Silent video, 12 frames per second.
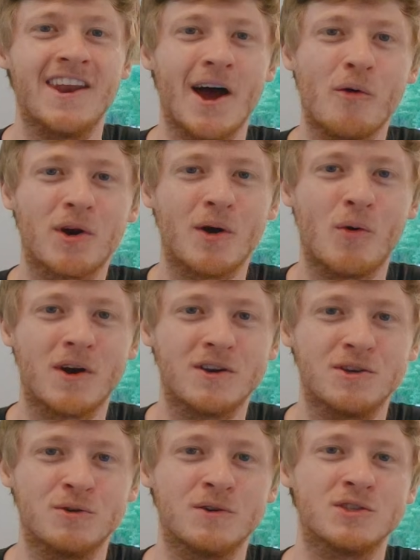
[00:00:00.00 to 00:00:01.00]
Now what I want
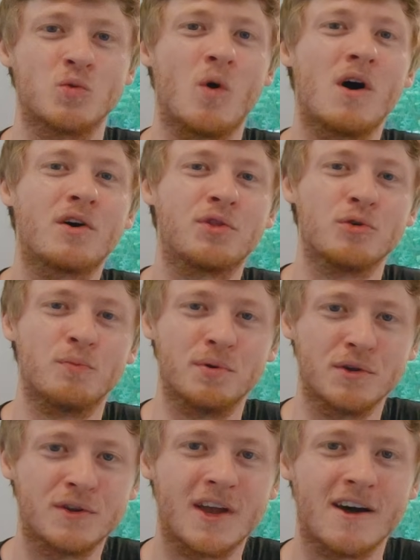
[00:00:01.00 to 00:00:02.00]
to do is walk through
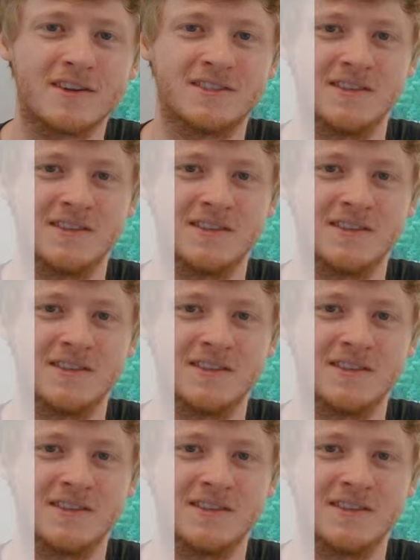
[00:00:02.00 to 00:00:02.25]
building out a